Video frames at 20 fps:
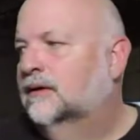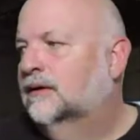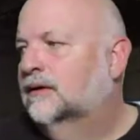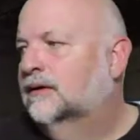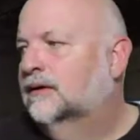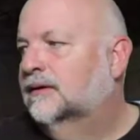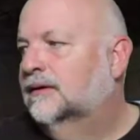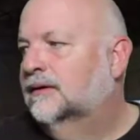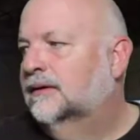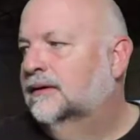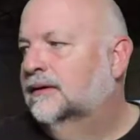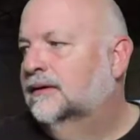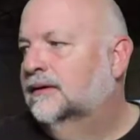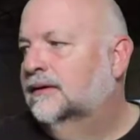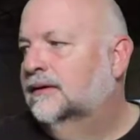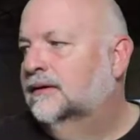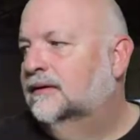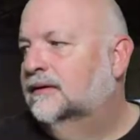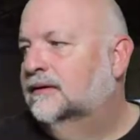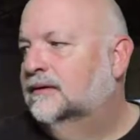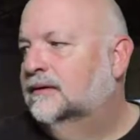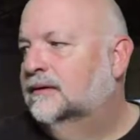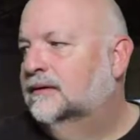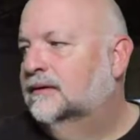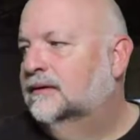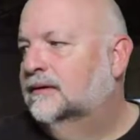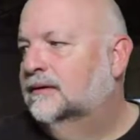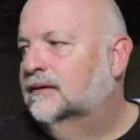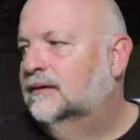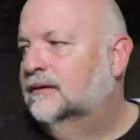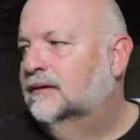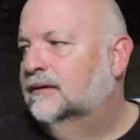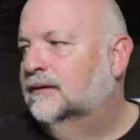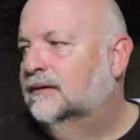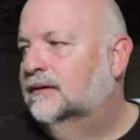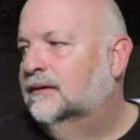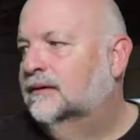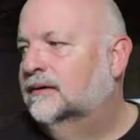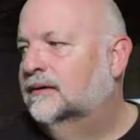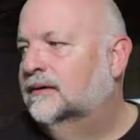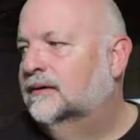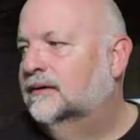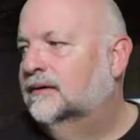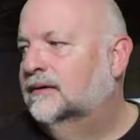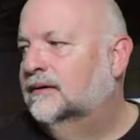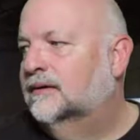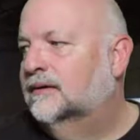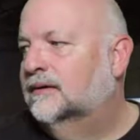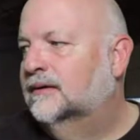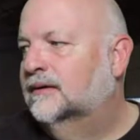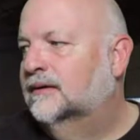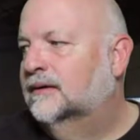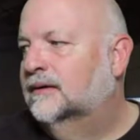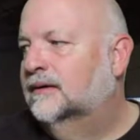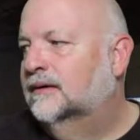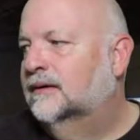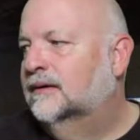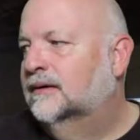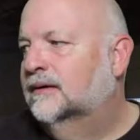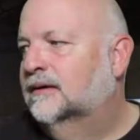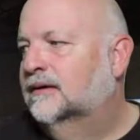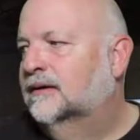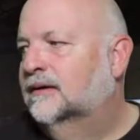This person isn't speaking.